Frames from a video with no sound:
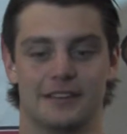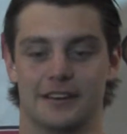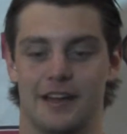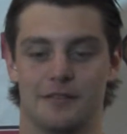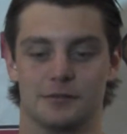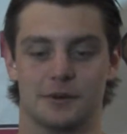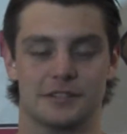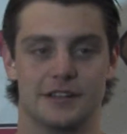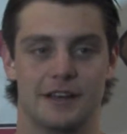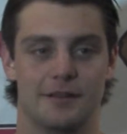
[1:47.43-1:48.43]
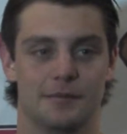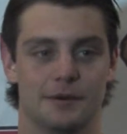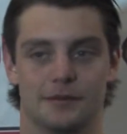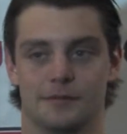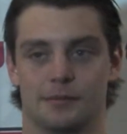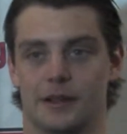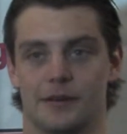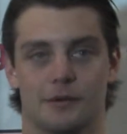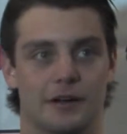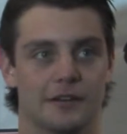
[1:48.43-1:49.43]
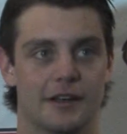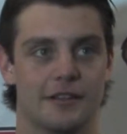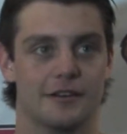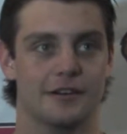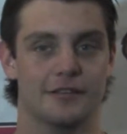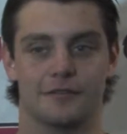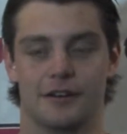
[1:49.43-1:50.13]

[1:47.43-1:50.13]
didn't have as much talent but played well together.